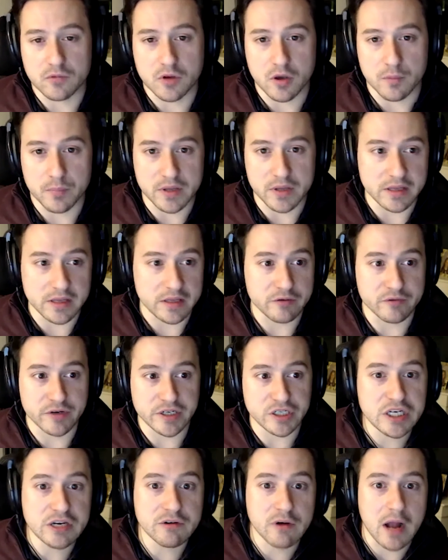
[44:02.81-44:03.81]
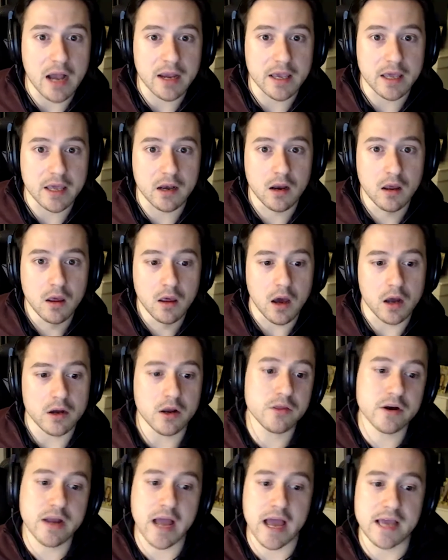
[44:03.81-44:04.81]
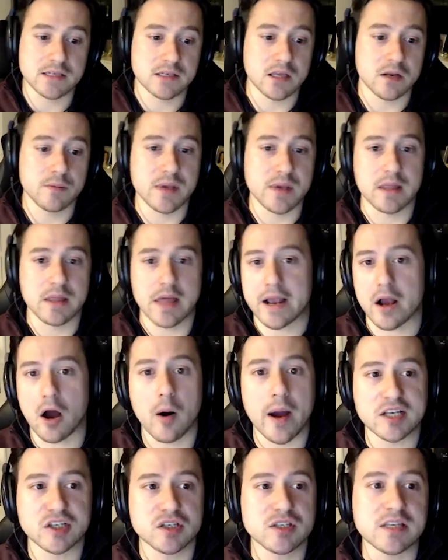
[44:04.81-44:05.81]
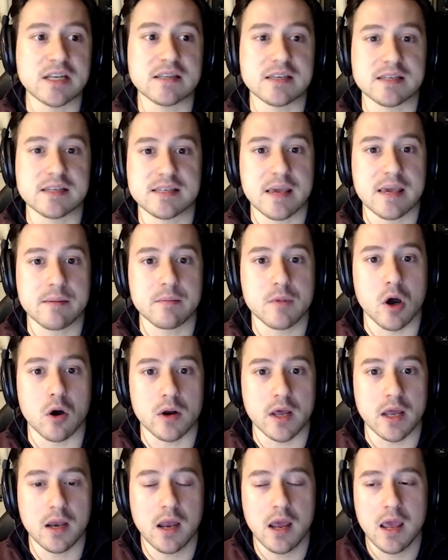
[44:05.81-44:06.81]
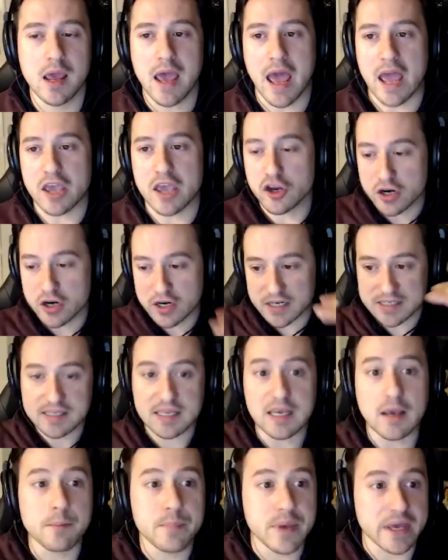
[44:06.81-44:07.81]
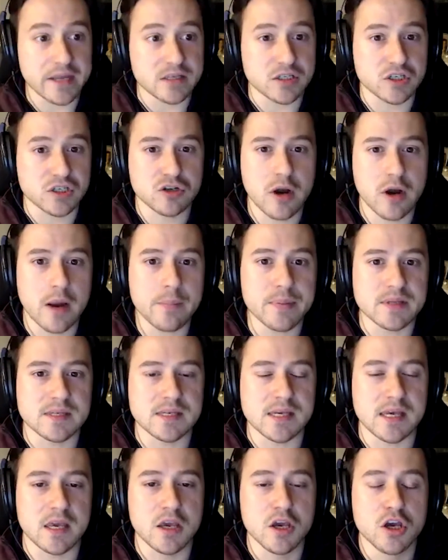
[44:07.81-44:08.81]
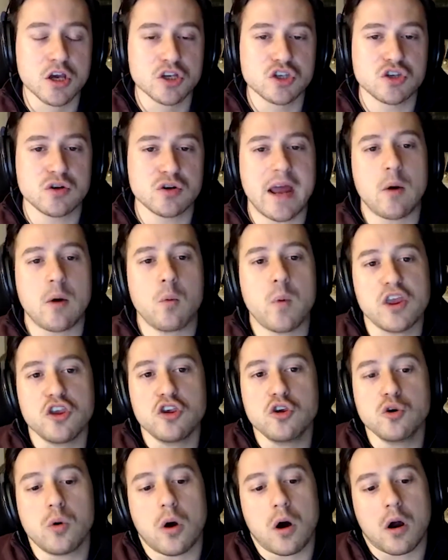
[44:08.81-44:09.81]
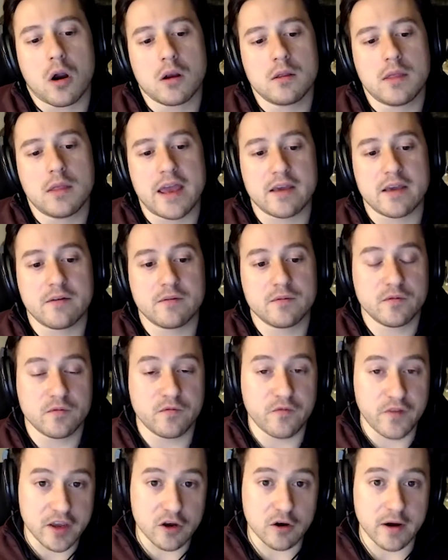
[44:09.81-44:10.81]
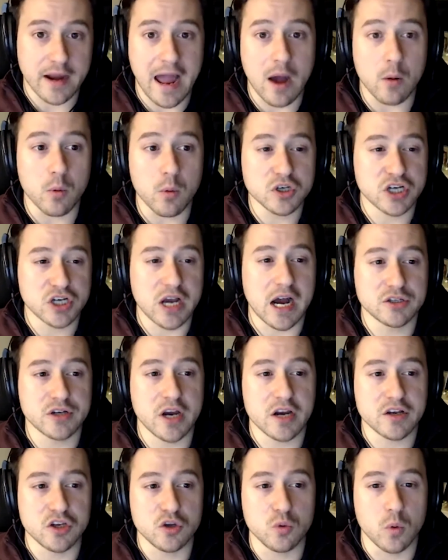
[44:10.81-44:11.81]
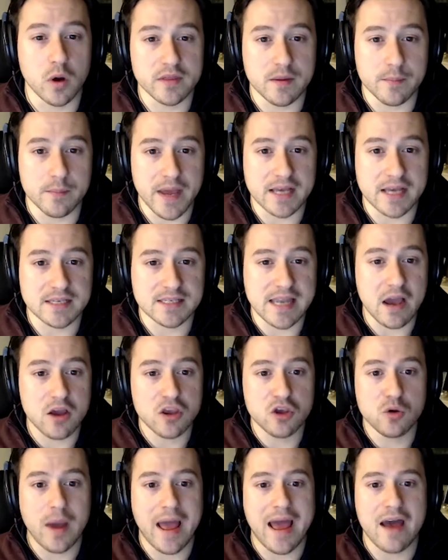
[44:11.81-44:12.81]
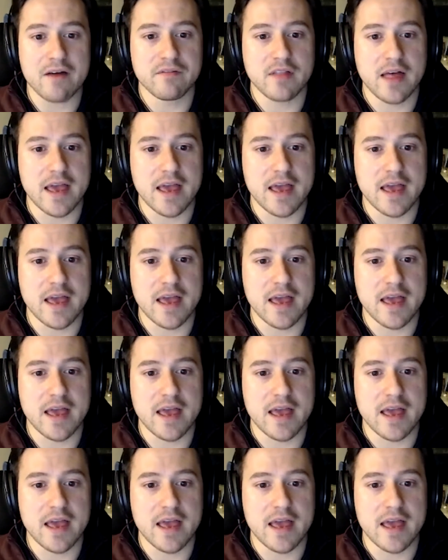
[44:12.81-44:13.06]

re-sheetrock it. Another guy is going to be like, oh, I just need to skim coat it. And you're going to see a big discrepancy. So now when you are like figuring out which contractor you want the best, now you have